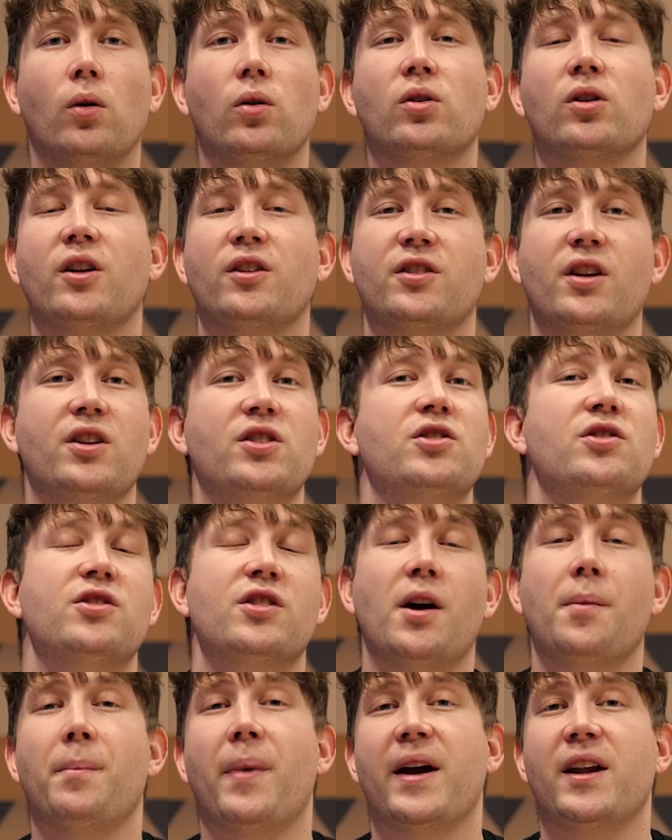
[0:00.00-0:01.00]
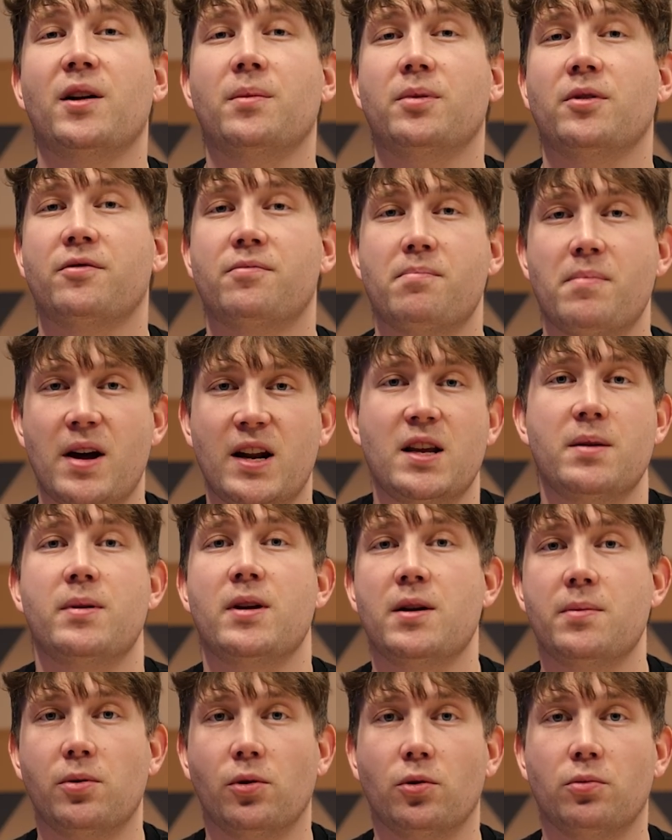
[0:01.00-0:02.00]
Organizations are made up of many
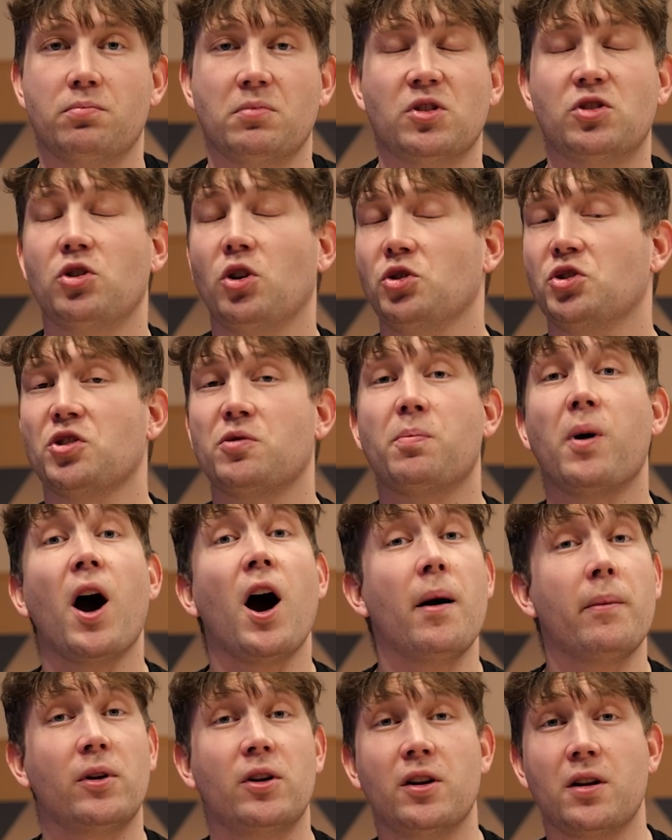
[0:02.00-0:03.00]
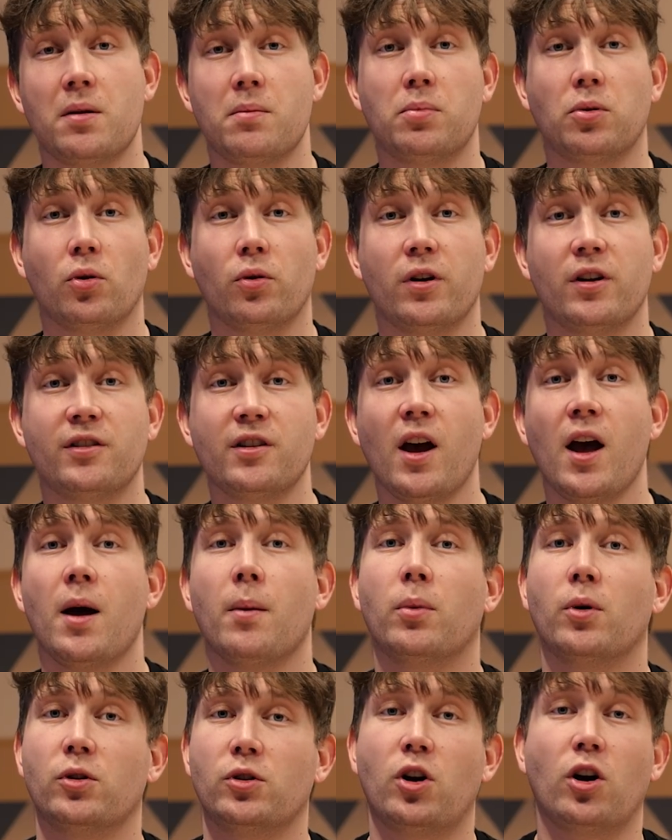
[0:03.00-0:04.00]
people. It's not just permanent employees,
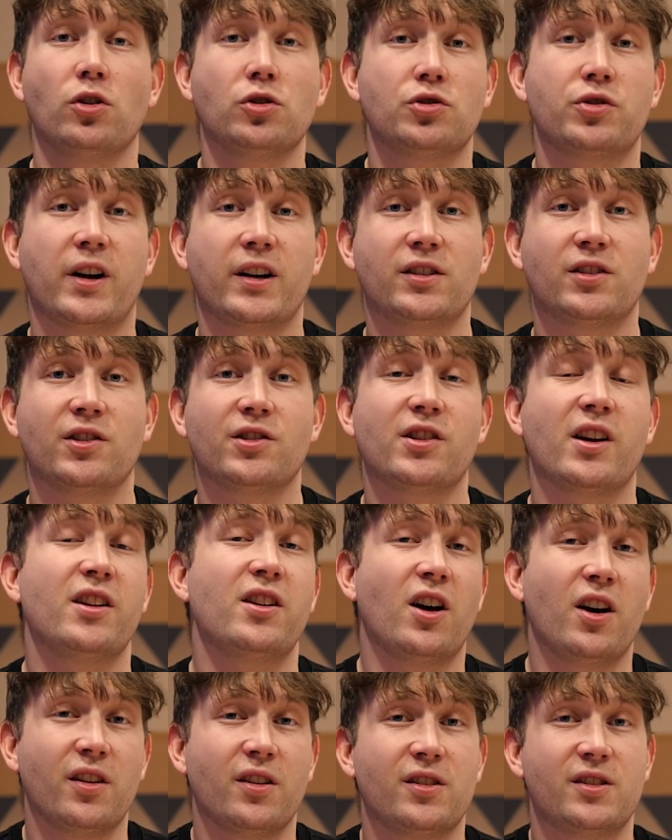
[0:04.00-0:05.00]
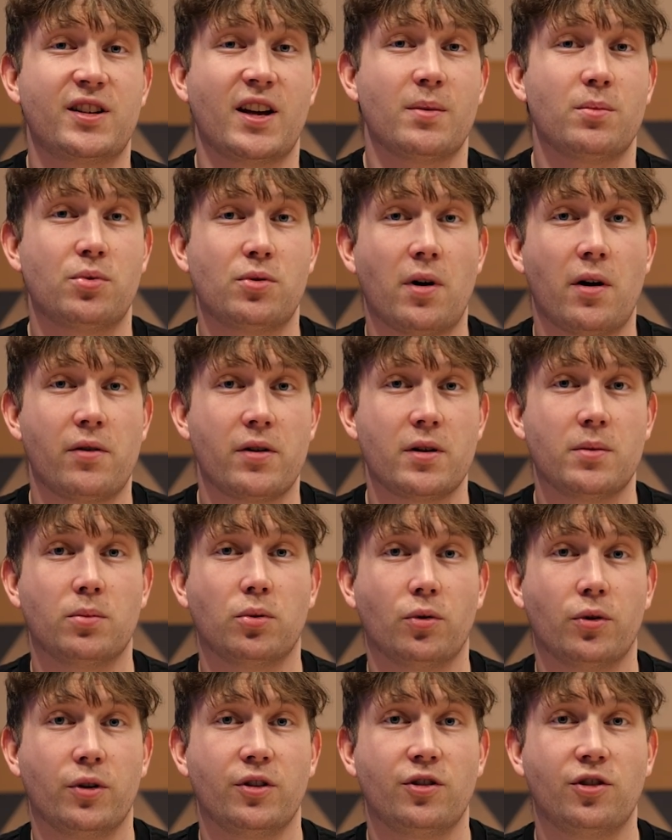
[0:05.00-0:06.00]
but contractors and other temporary
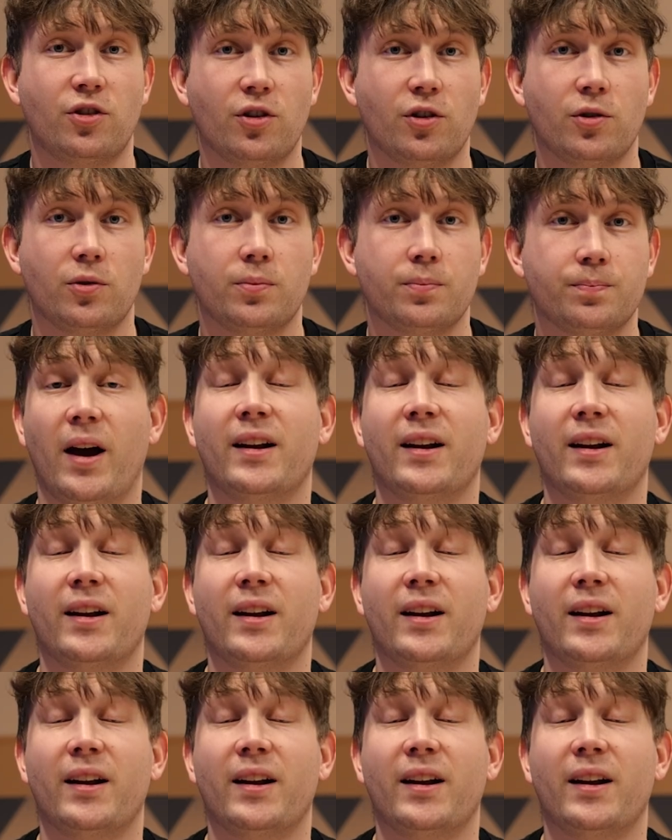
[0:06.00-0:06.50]
employees too.